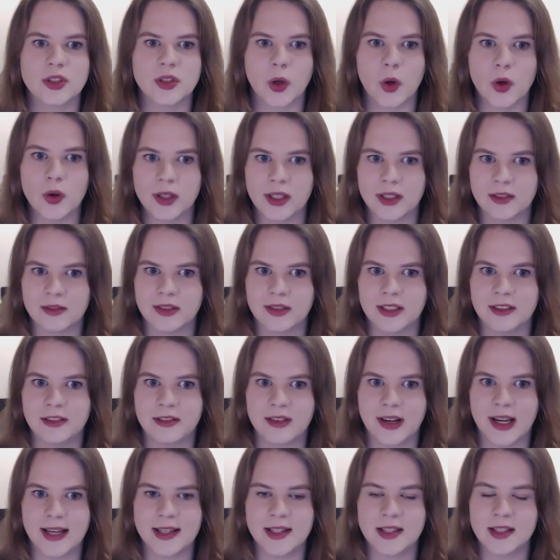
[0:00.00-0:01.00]
token
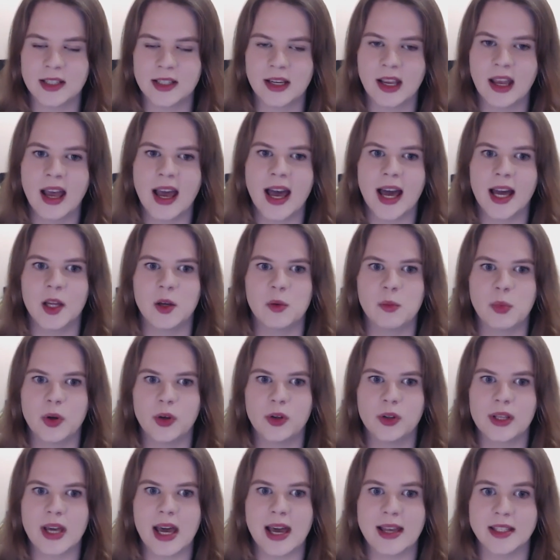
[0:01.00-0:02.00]
refresh, and
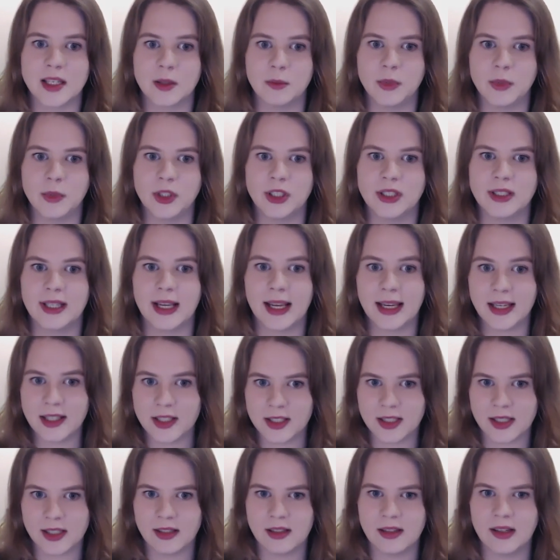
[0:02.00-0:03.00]
both as a
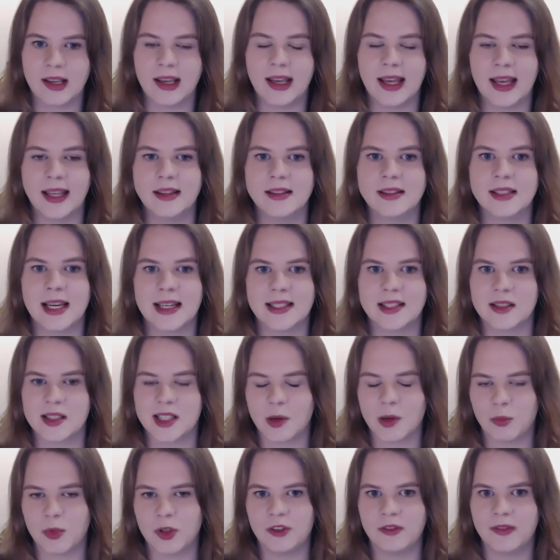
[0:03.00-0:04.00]
mutation and as a
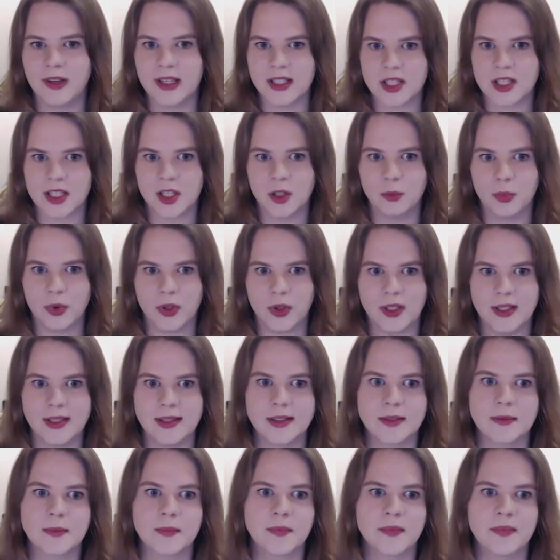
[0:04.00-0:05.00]
separate fetch endpoint.